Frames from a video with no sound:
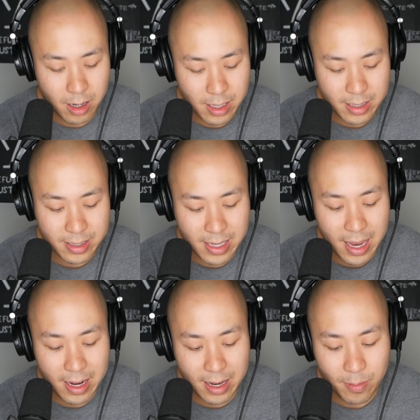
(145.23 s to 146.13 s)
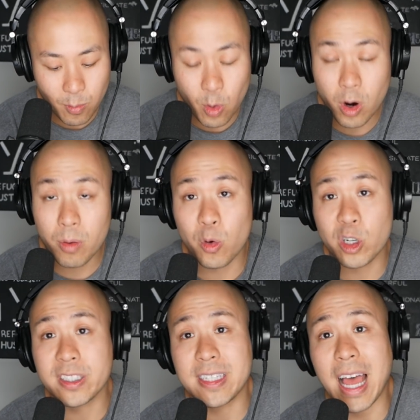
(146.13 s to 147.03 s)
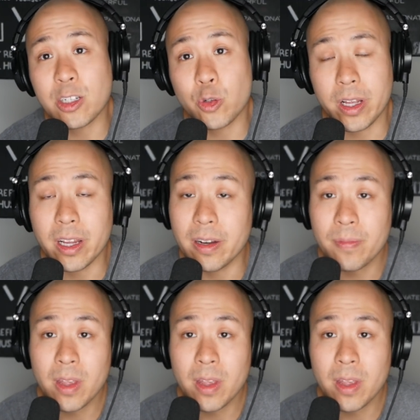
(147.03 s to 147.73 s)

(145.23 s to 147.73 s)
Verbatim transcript: is getting more and more saturated.